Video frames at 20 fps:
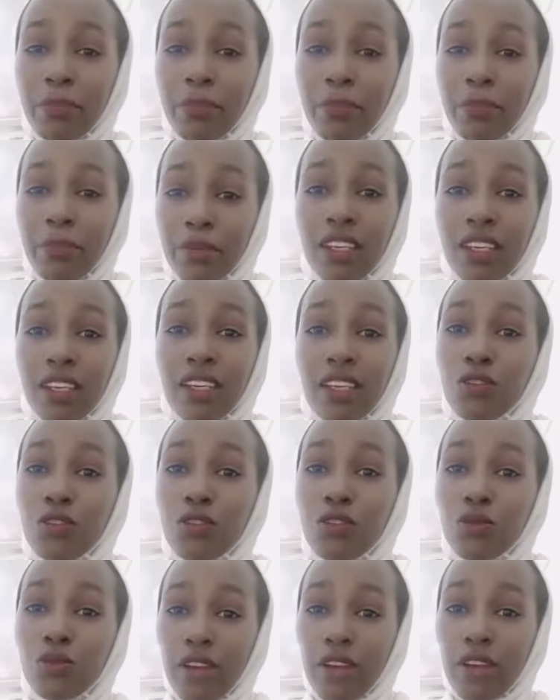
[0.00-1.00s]
Peter had
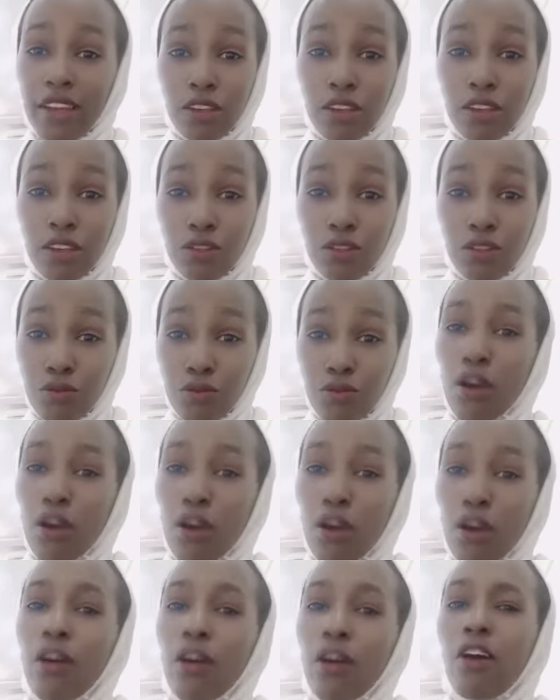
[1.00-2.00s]
to wear the shoe
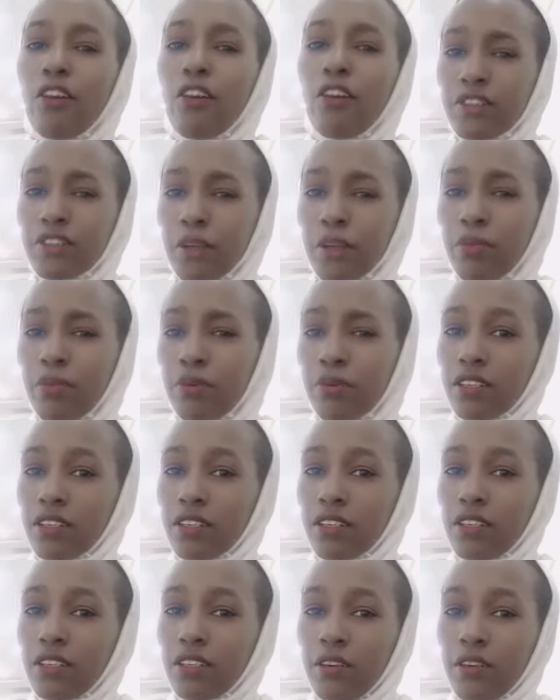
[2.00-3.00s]
of
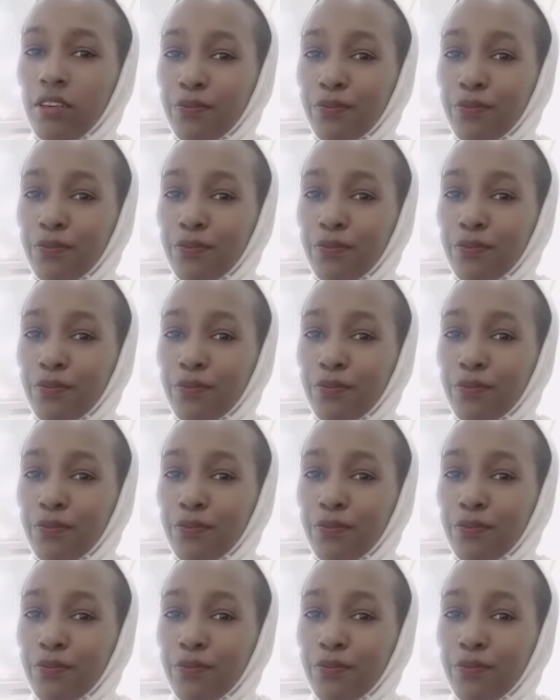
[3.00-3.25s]
supporting him.